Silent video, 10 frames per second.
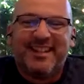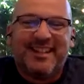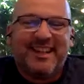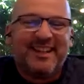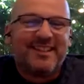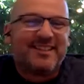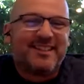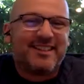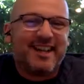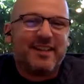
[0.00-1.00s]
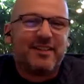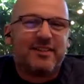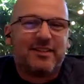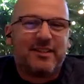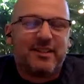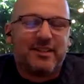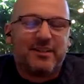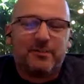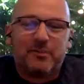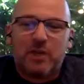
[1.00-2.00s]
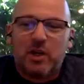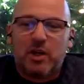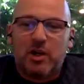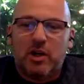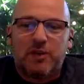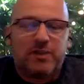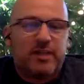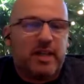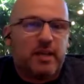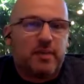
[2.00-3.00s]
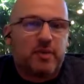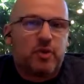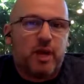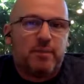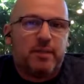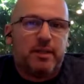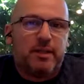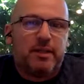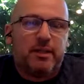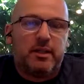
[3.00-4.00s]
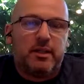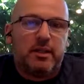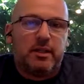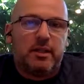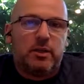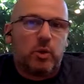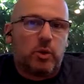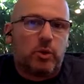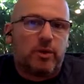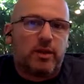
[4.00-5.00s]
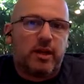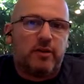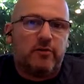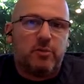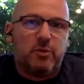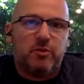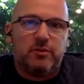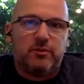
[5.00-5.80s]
And how does All City Animal Trapping work with coyote removal?